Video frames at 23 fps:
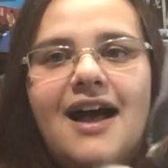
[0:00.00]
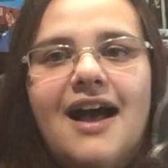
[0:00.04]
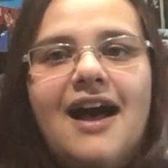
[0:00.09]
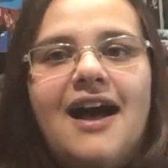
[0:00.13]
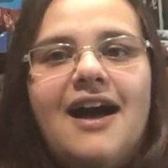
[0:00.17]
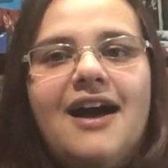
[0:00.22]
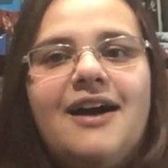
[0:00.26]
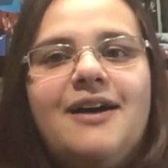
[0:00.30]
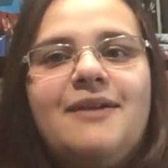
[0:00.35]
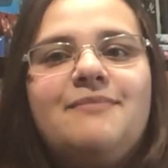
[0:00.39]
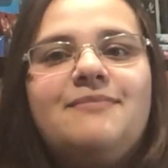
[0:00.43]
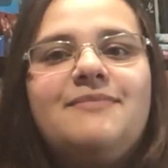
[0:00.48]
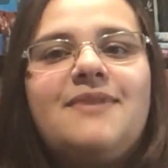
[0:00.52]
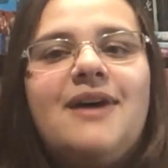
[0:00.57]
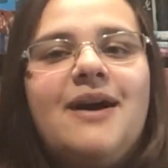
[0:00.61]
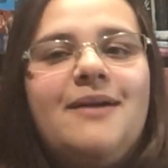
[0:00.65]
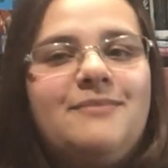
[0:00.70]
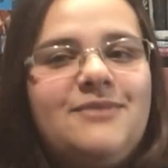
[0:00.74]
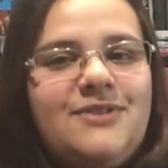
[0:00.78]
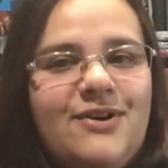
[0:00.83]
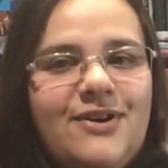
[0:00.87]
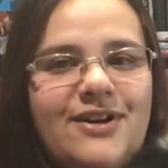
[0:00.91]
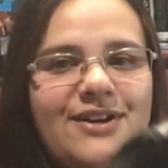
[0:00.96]

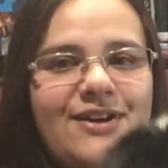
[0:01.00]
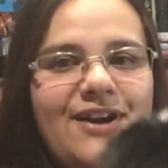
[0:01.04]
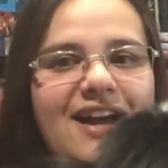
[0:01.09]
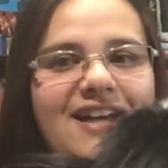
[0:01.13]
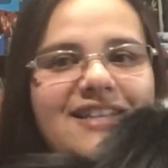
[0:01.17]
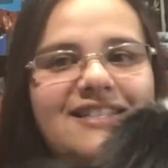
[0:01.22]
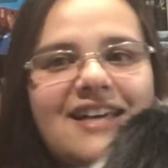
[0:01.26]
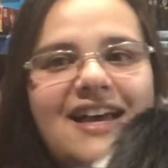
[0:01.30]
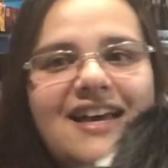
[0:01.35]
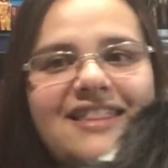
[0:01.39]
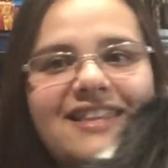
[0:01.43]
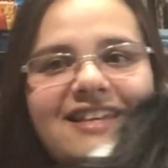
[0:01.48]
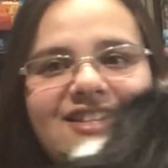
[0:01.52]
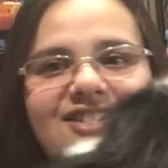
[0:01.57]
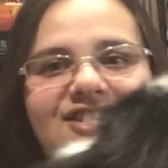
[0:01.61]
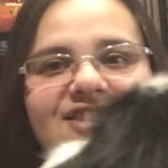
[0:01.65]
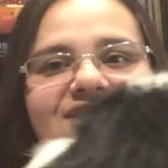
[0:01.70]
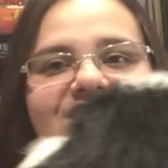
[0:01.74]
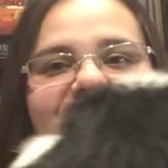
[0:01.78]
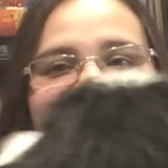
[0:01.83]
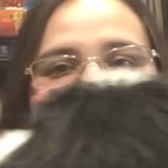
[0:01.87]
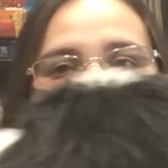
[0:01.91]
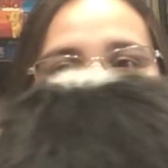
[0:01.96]
I'm sorry, you guys. I think
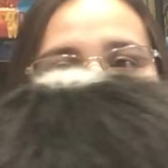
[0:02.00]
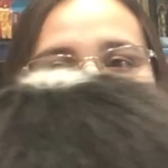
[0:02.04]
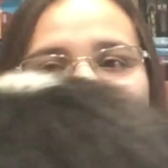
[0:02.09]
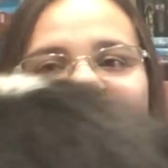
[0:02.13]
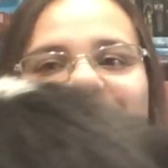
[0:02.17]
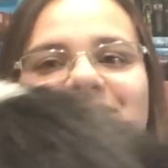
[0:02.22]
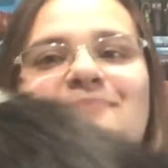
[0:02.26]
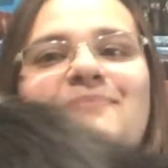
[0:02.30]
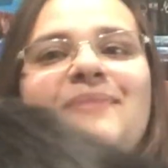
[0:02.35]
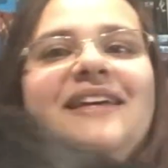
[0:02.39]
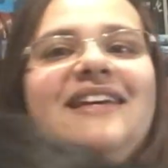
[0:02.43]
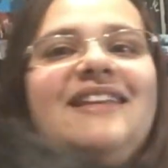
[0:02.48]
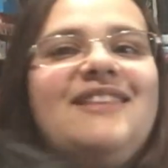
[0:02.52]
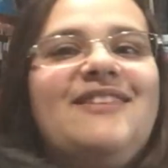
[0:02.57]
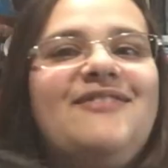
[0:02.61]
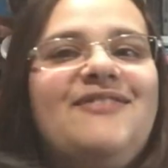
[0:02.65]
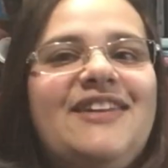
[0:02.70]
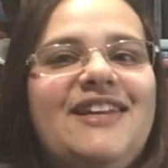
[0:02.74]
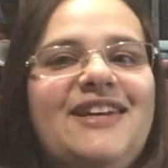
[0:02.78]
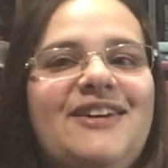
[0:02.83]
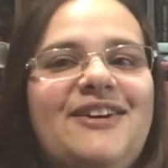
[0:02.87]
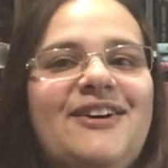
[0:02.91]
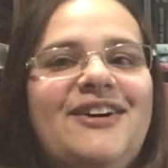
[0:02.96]
she's just gonna have to be in the
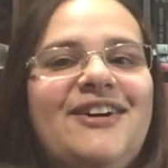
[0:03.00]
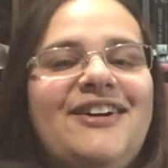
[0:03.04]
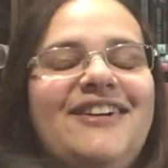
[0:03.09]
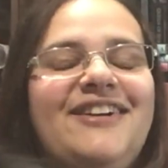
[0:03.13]
video.